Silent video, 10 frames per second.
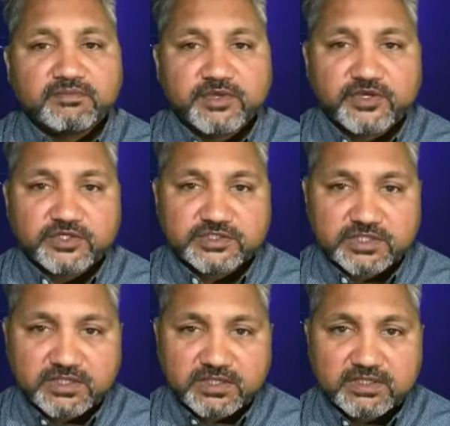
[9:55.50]
Because
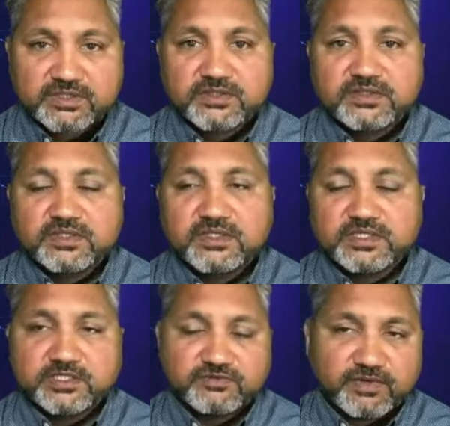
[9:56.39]
earth
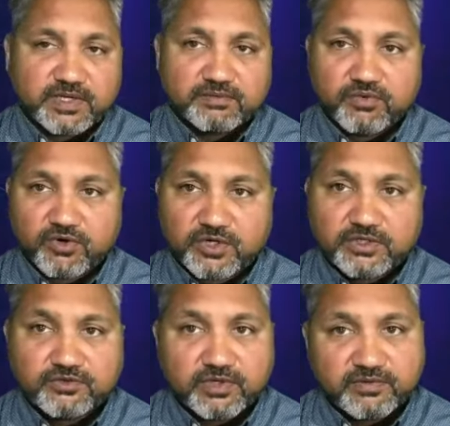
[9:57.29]
is very
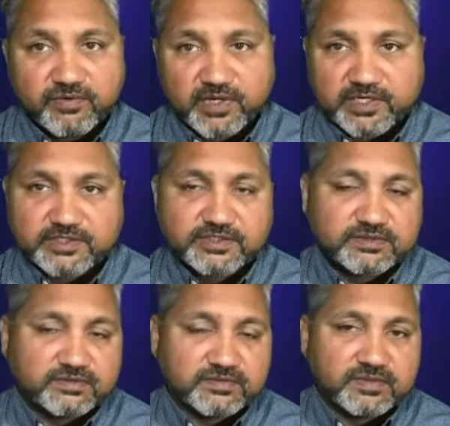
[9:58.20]
important, you live on it.
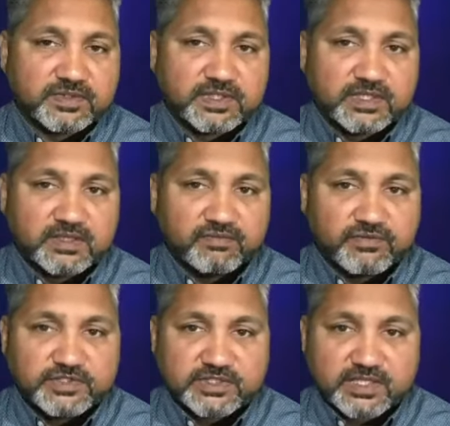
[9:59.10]

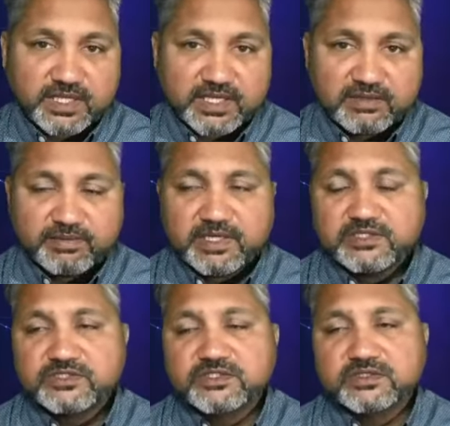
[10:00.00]
These are the
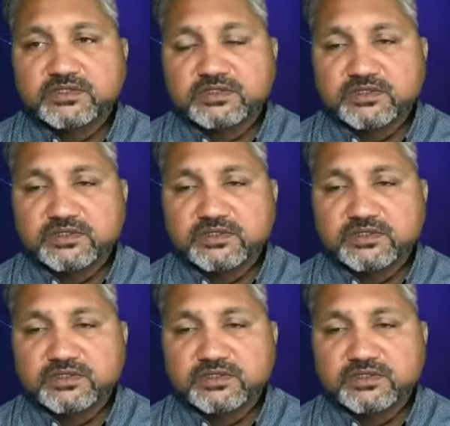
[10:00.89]
elements